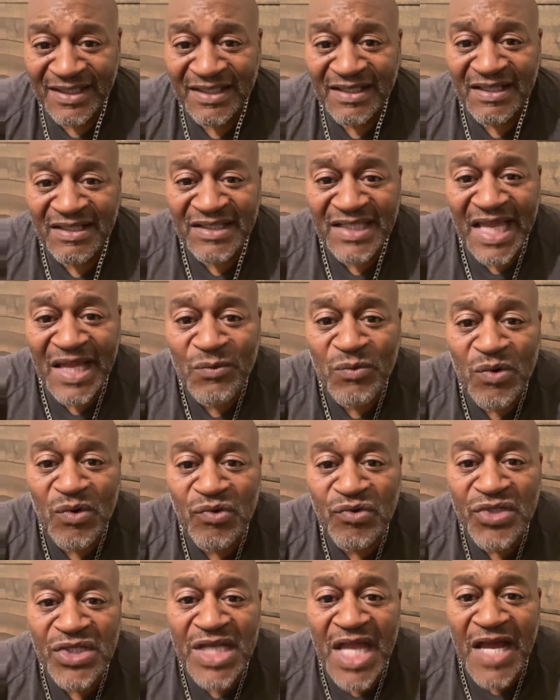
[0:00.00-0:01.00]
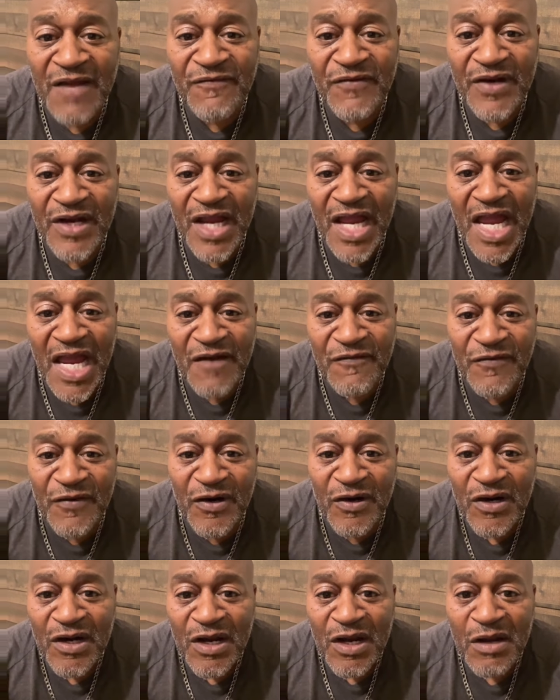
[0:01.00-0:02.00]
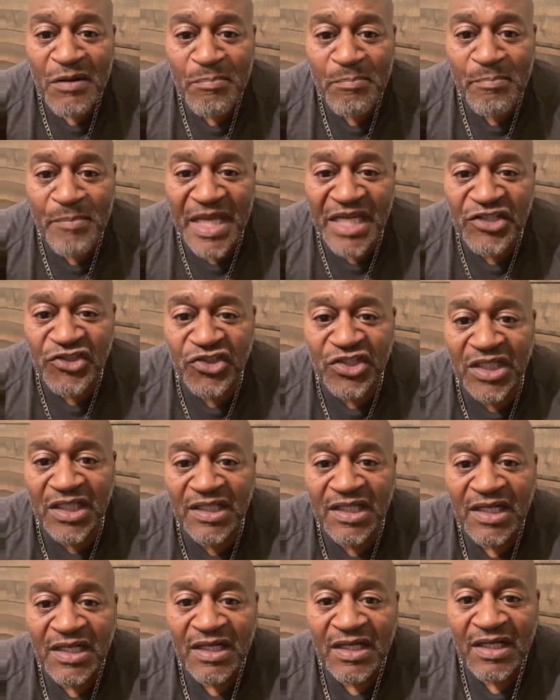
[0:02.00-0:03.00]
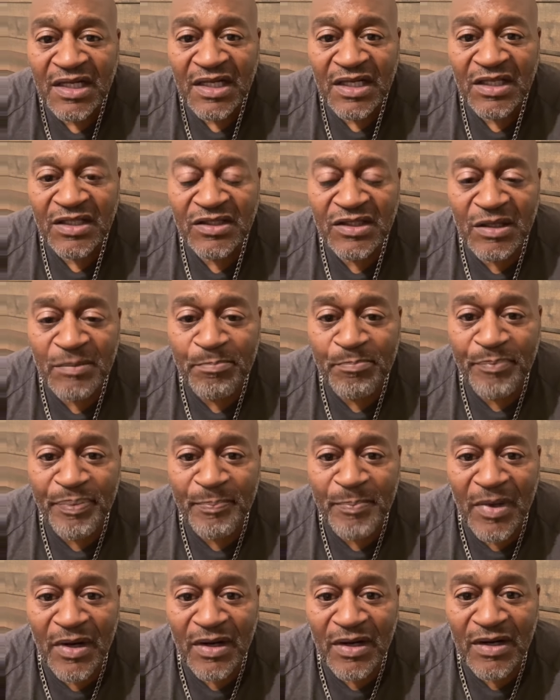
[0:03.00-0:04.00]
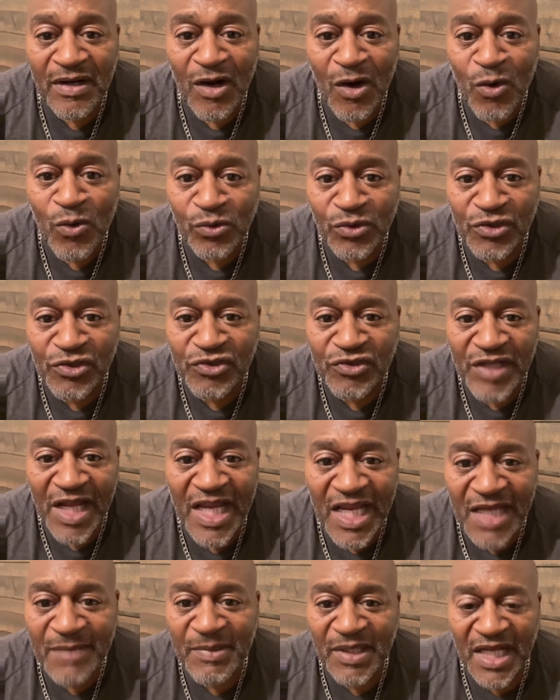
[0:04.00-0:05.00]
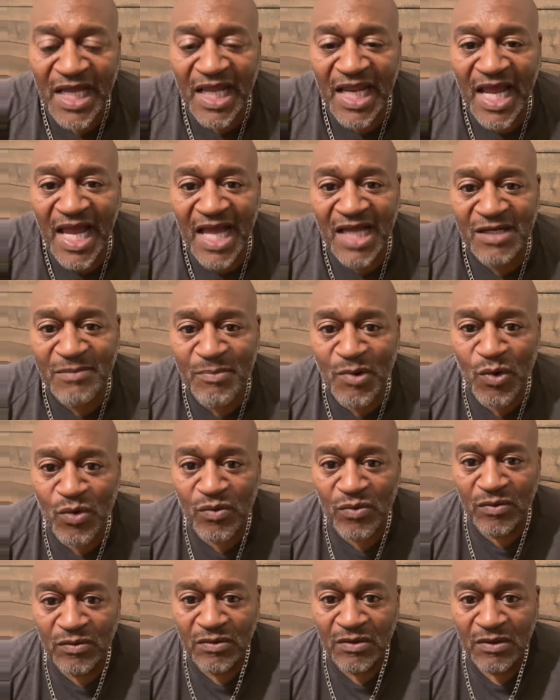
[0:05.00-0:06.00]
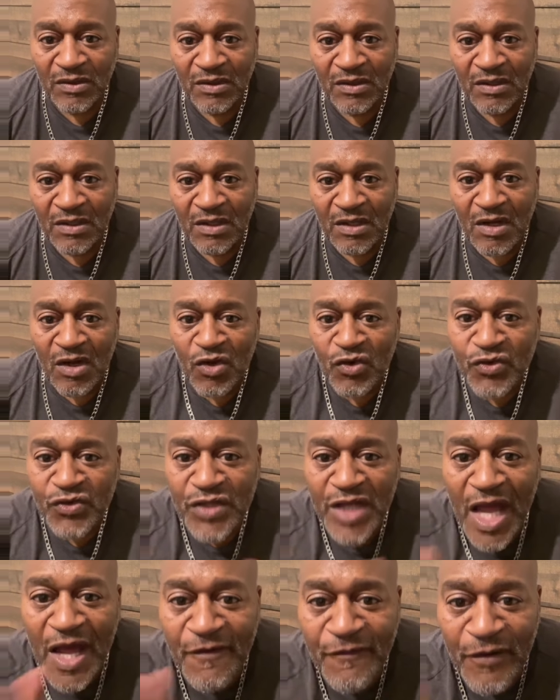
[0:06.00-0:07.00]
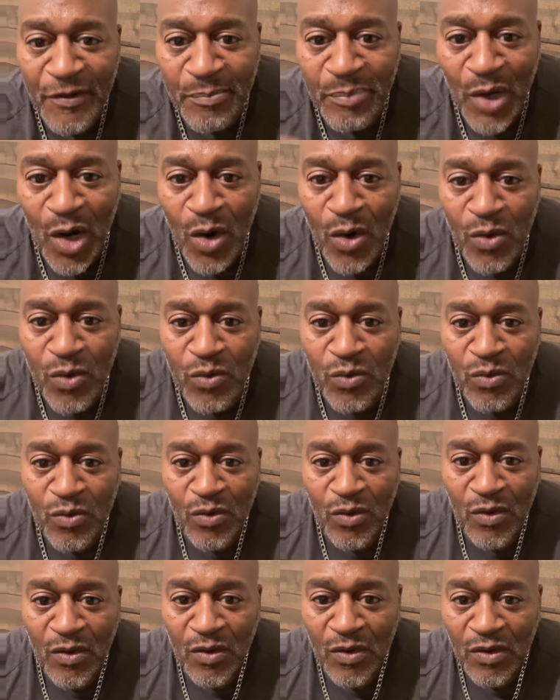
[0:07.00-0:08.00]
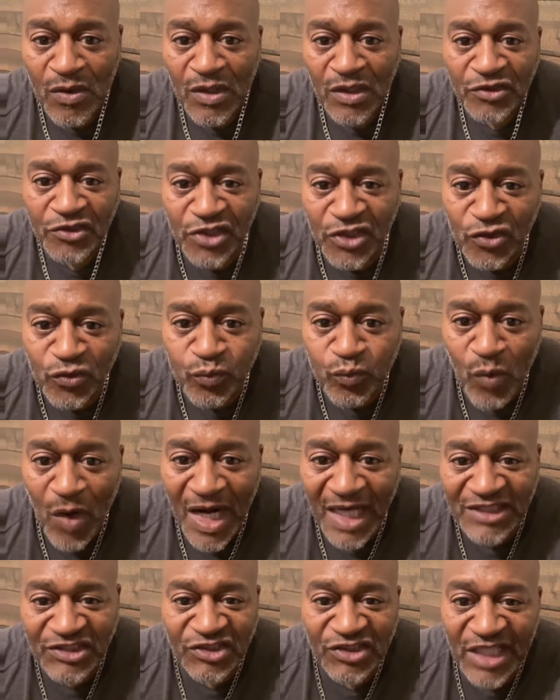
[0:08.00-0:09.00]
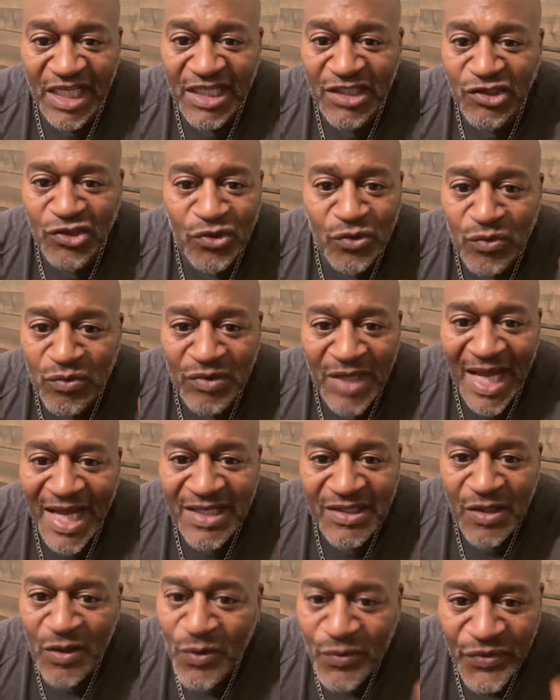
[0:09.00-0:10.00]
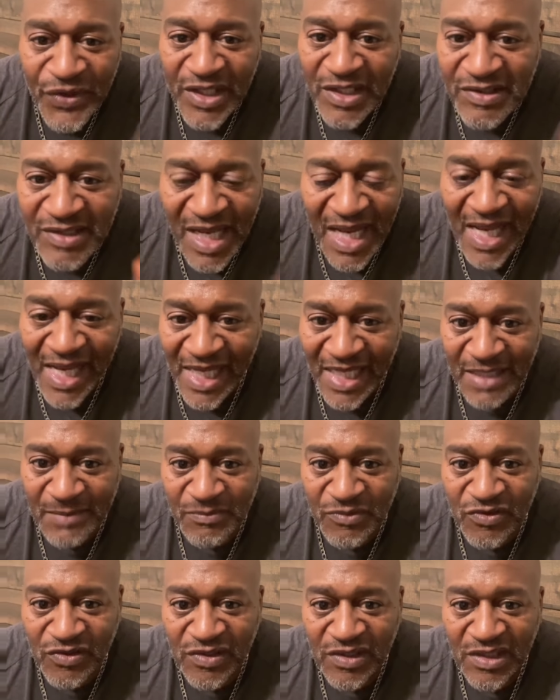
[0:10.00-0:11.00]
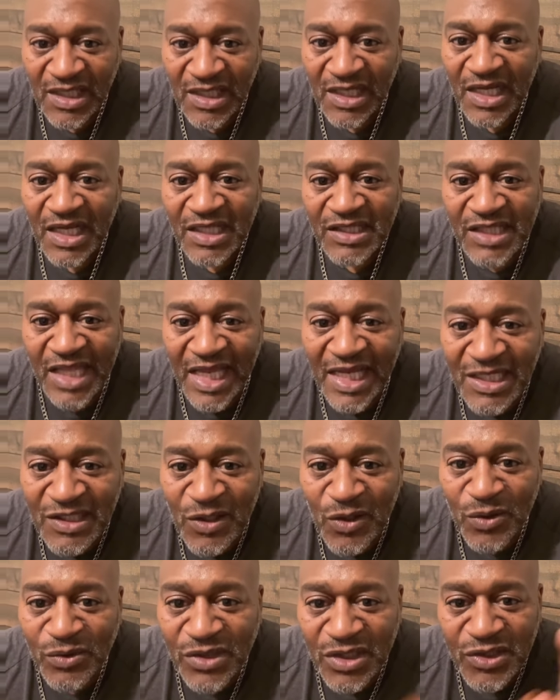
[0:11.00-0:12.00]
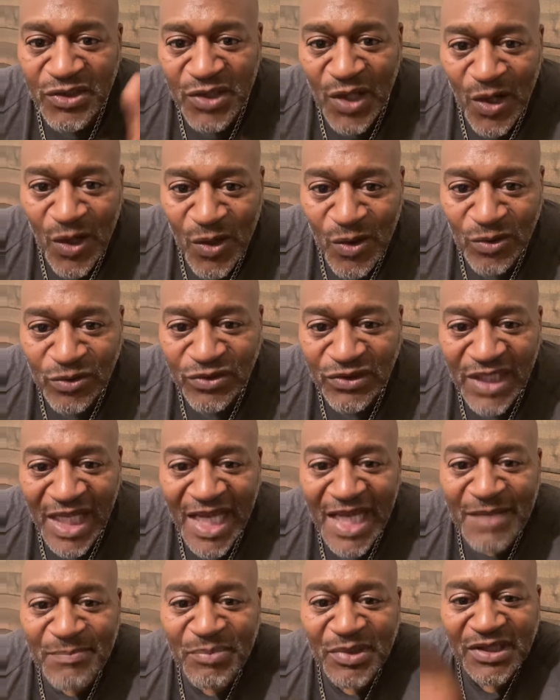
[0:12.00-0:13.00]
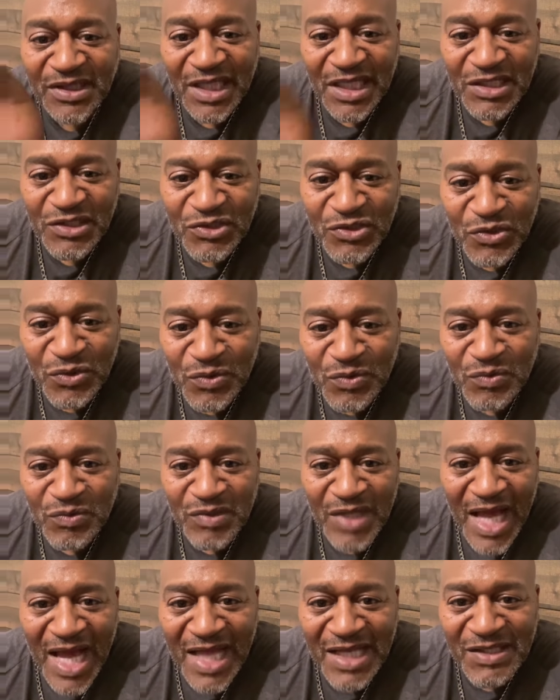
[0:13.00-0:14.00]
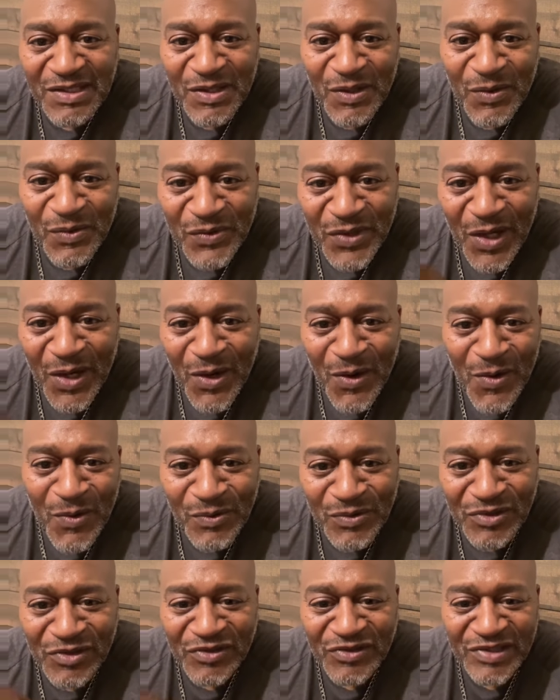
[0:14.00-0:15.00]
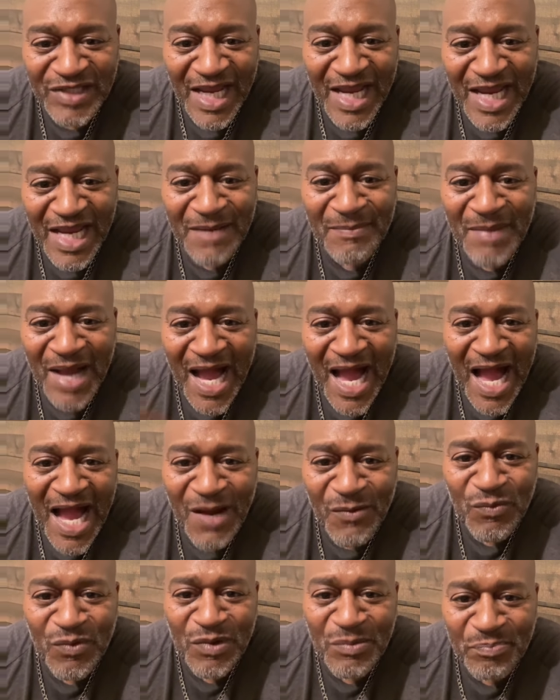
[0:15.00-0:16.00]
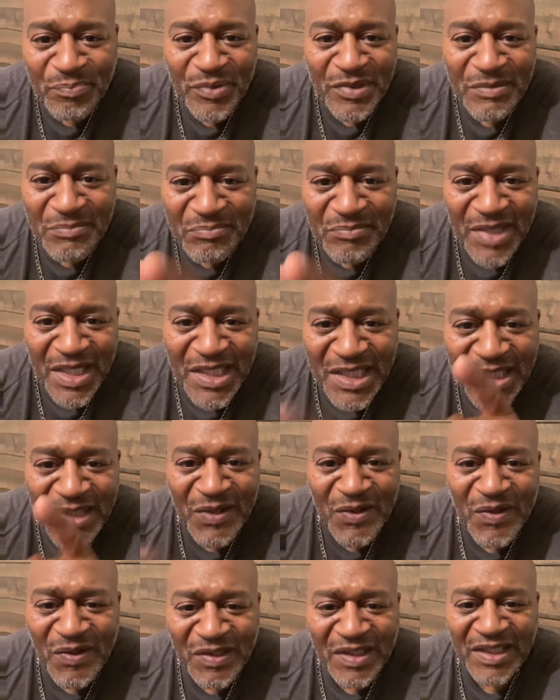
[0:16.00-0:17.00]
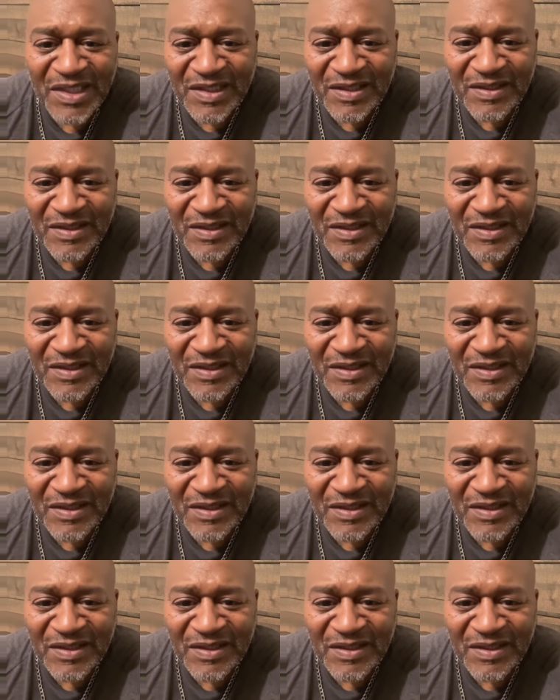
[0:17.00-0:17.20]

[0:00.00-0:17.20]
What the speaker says: They will never, ever mention the owner's name of that animal. Never, bro. Just watch. They do not know their names. They know the dog's name, but they do not know the owner's name. I will put money on it.